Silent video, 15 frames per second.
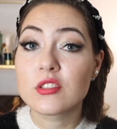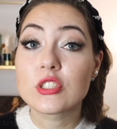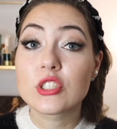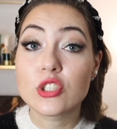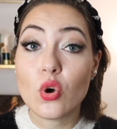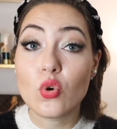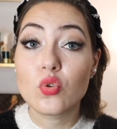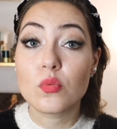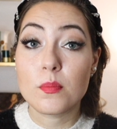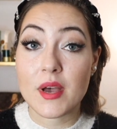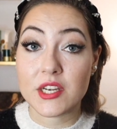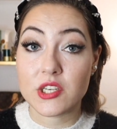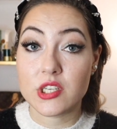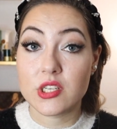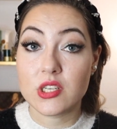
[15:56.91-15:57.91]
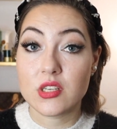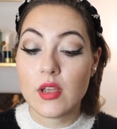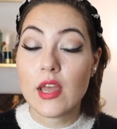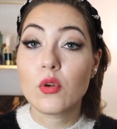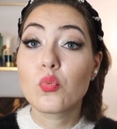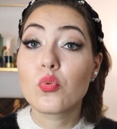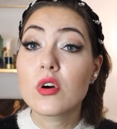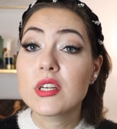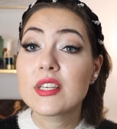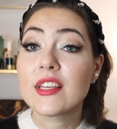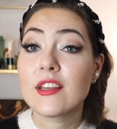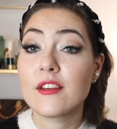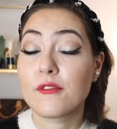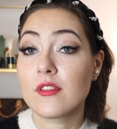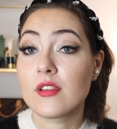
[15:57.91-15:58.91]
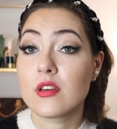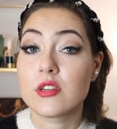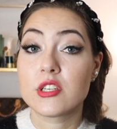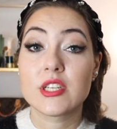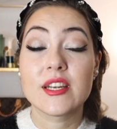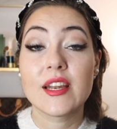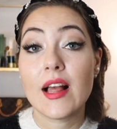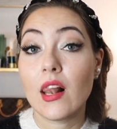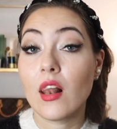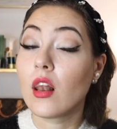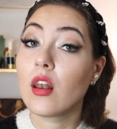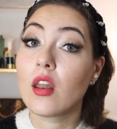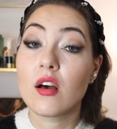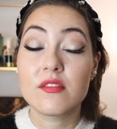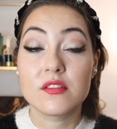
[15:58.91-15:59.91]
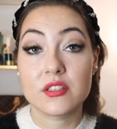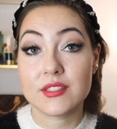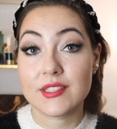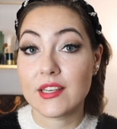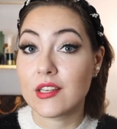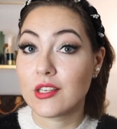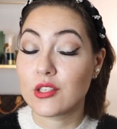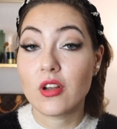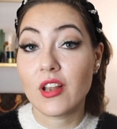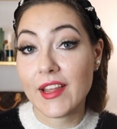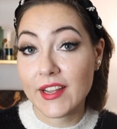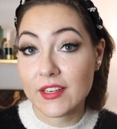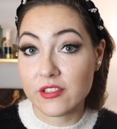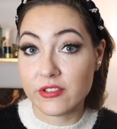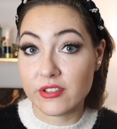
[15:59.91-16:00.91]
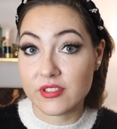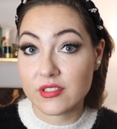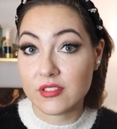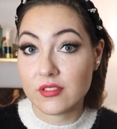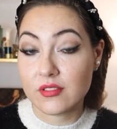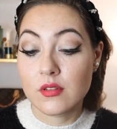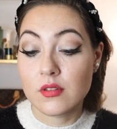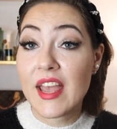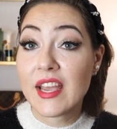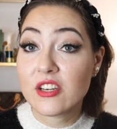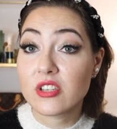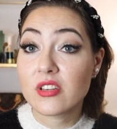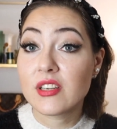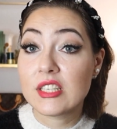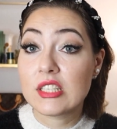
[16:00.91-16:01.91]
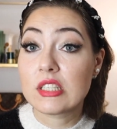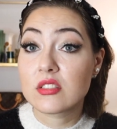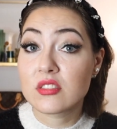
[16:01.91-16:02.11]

so much and would give the Chanel lovers and collectors actually